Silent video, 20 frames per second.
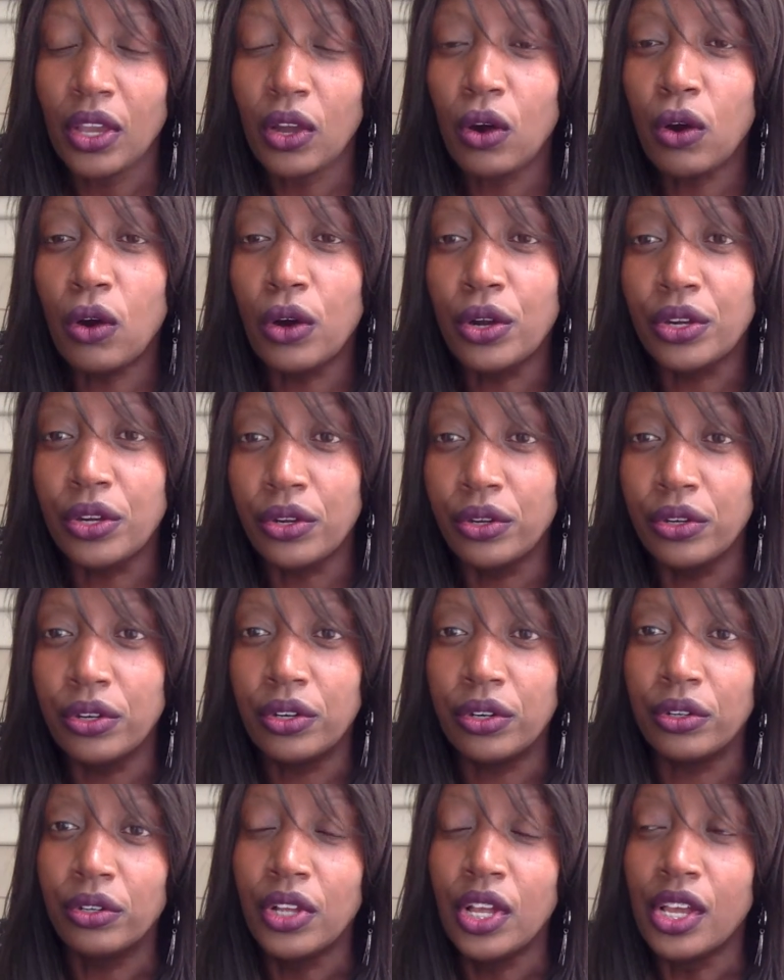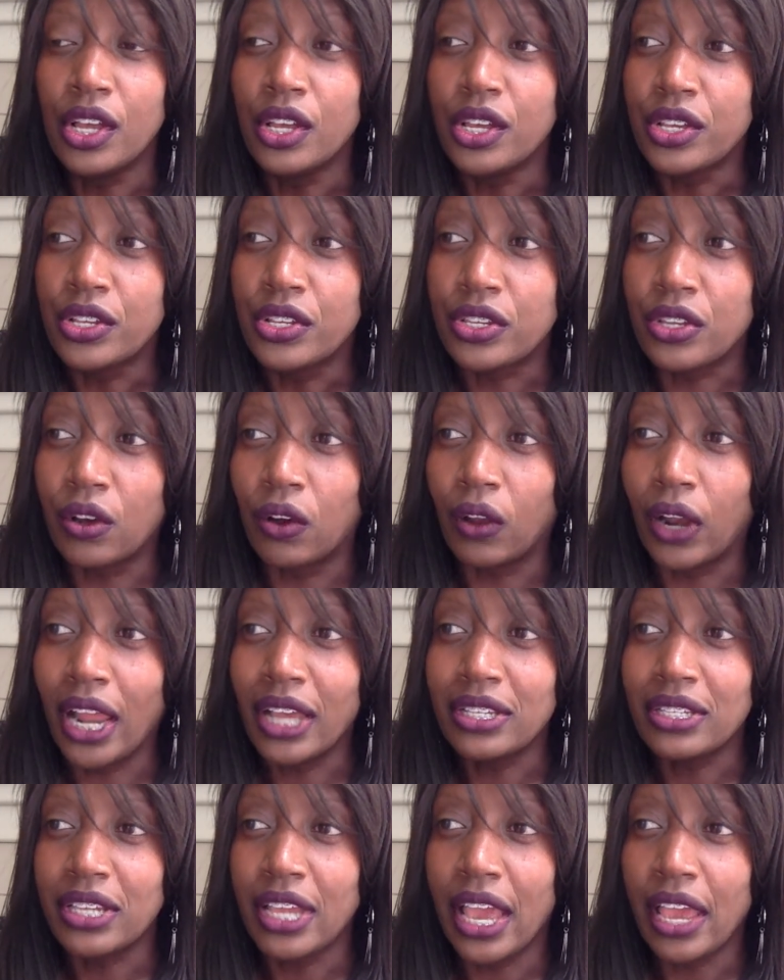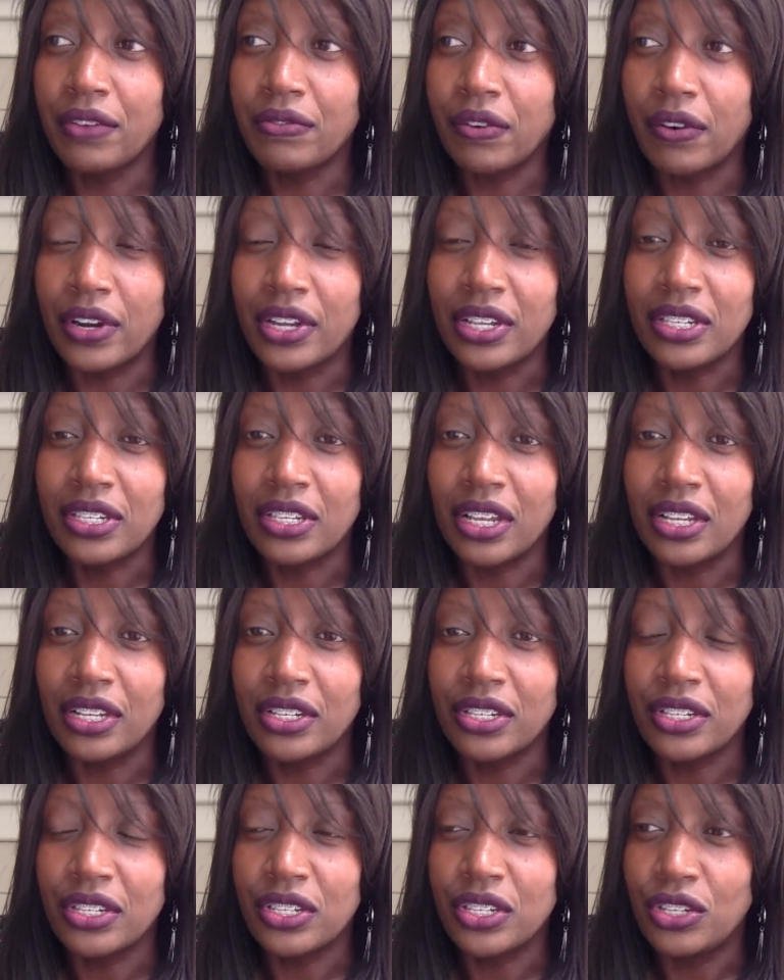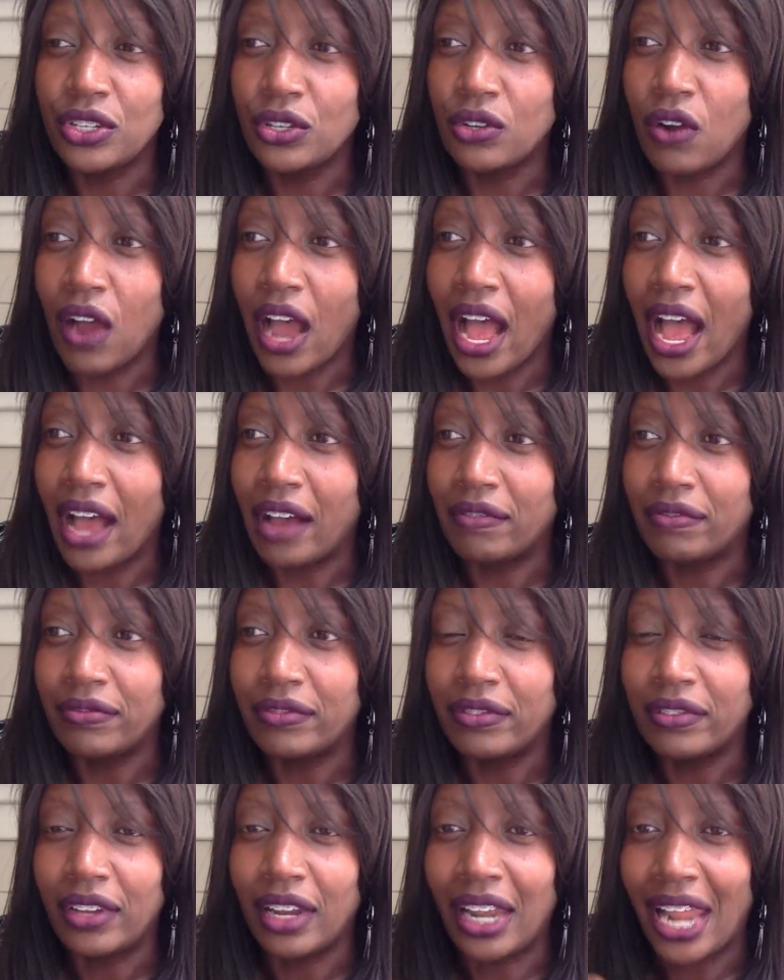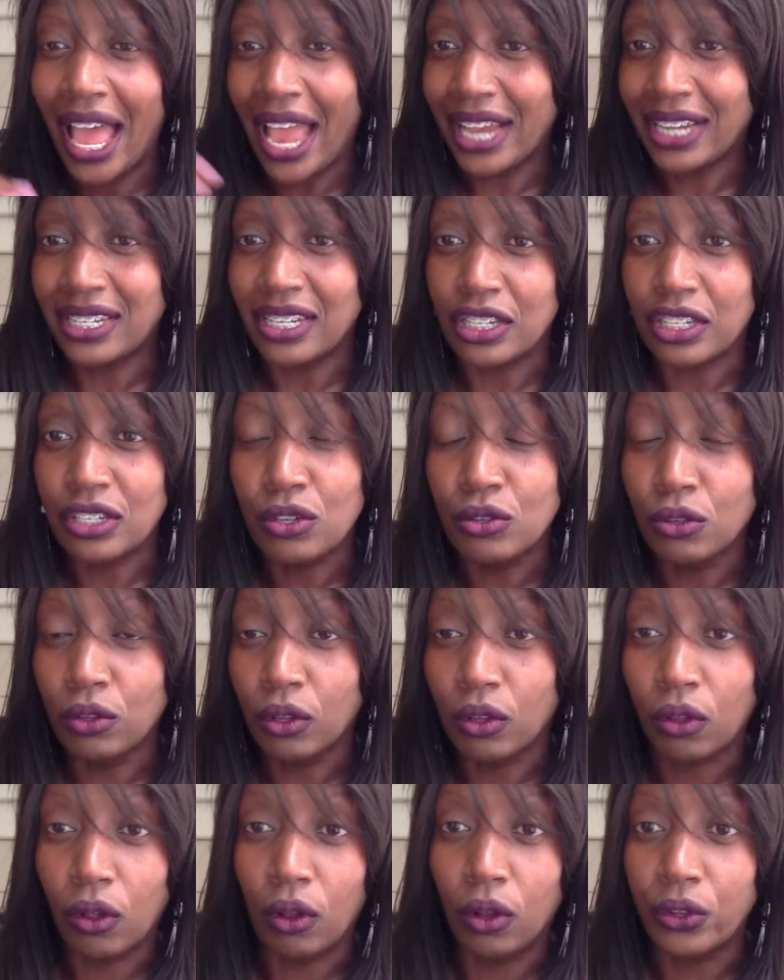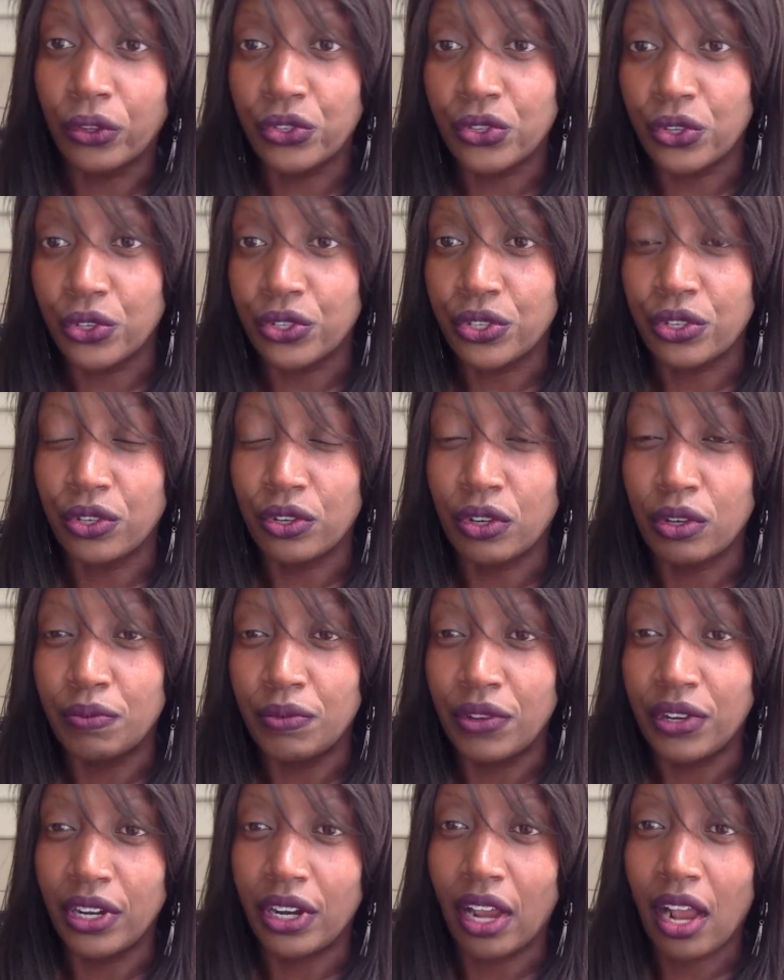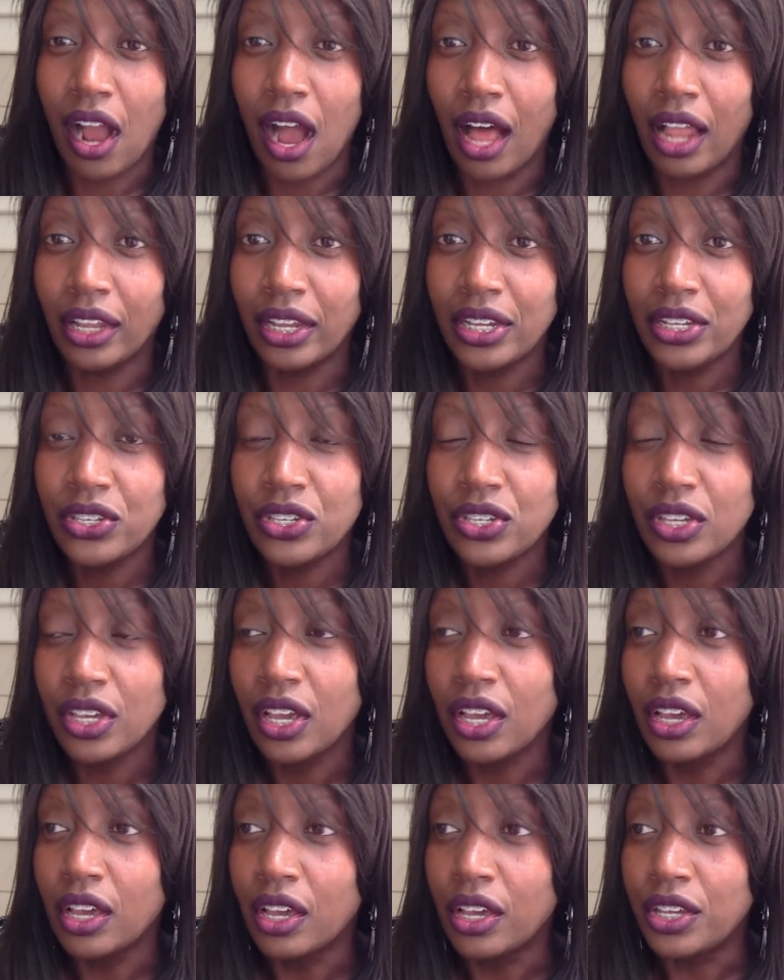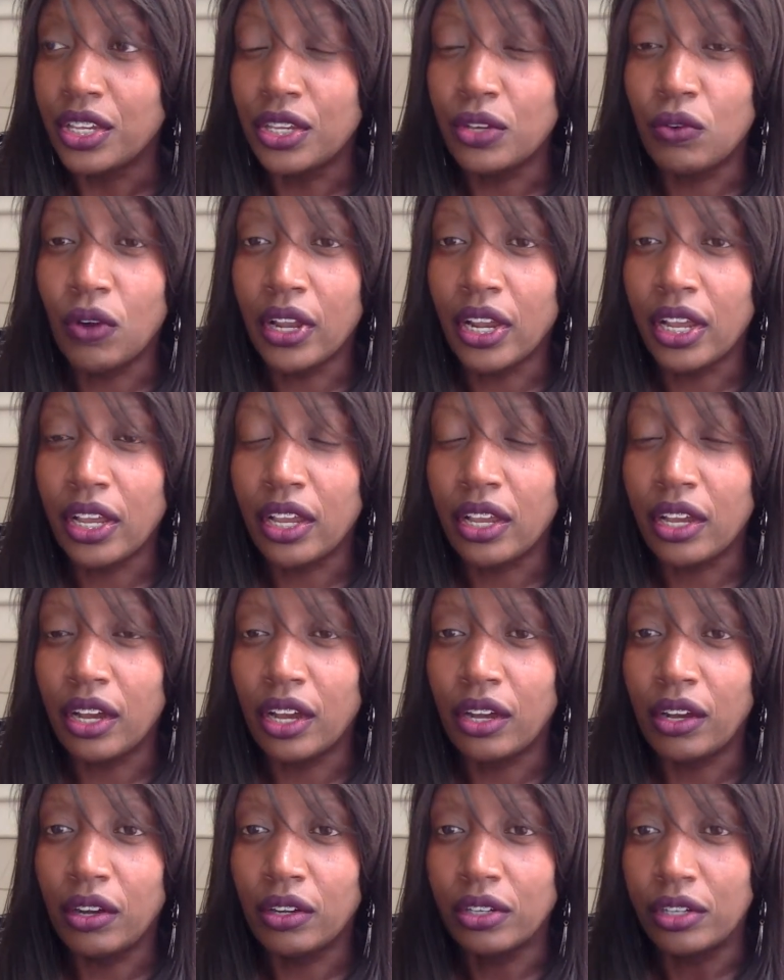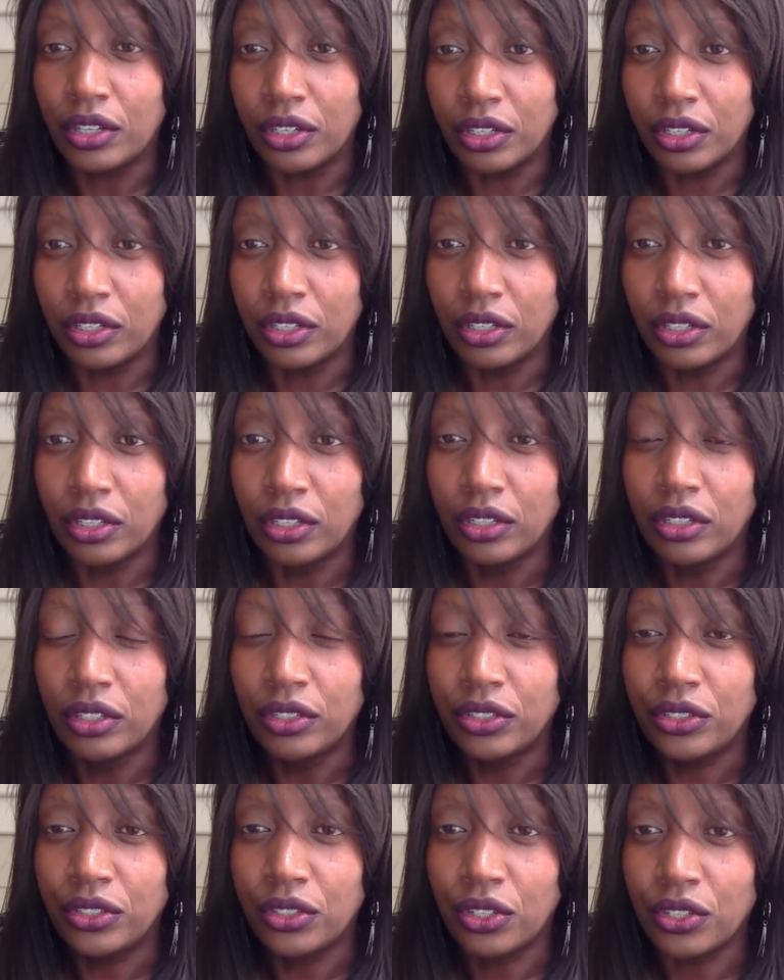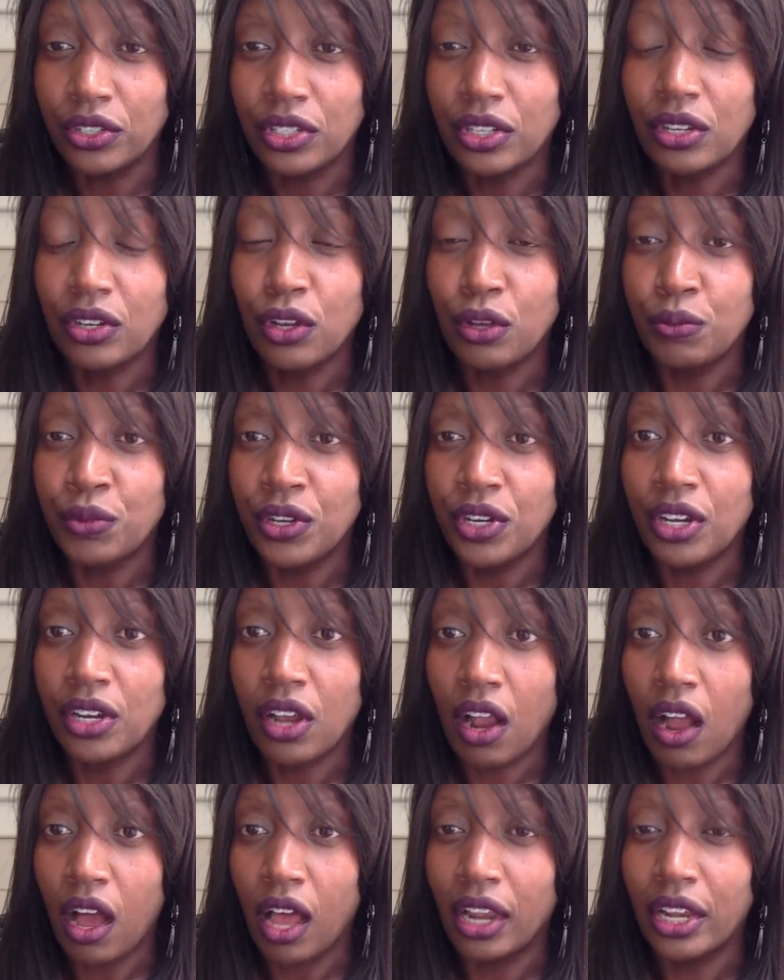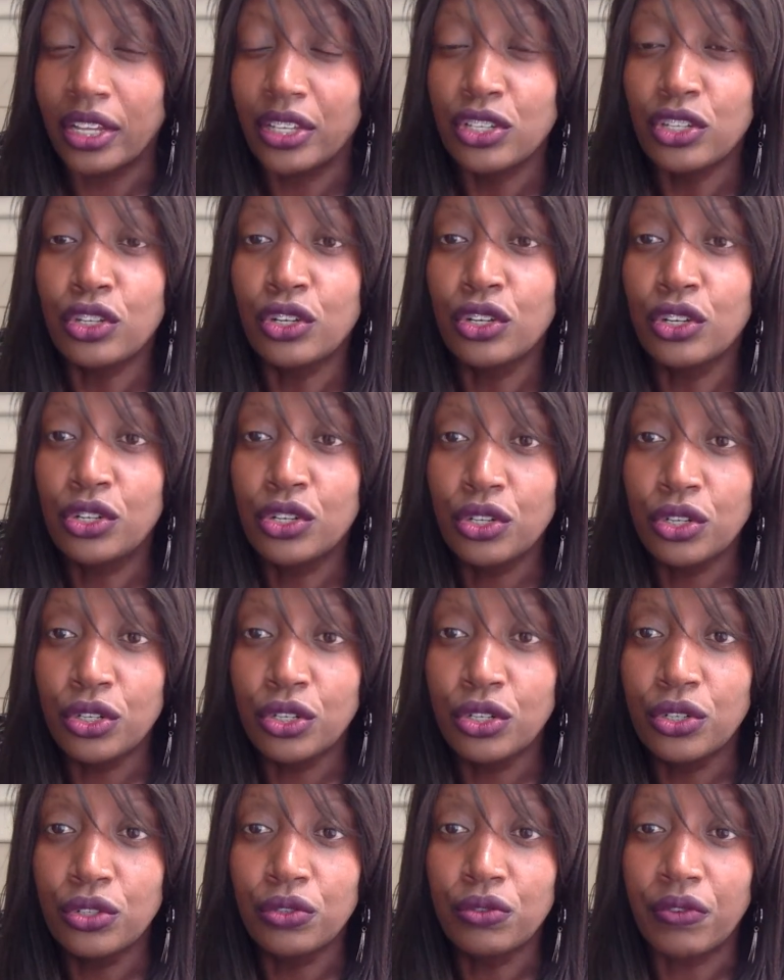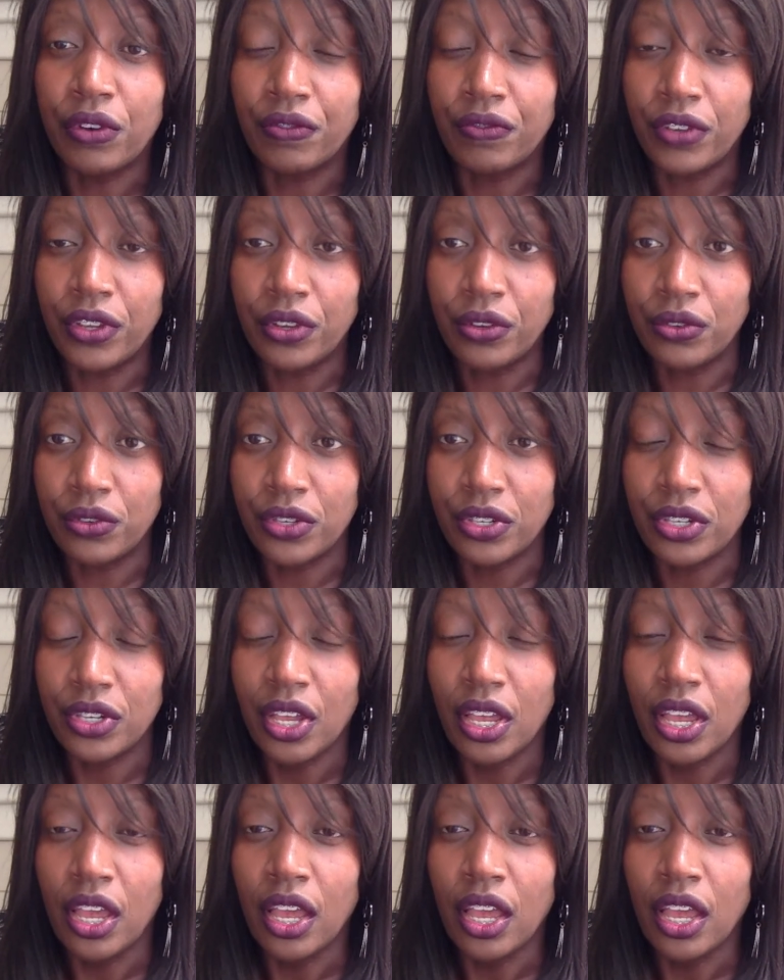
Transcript: on Google. So let's say, for instance, you have liked a school called Johnson Community College. You want to go Google Johnson Community College Google reviews.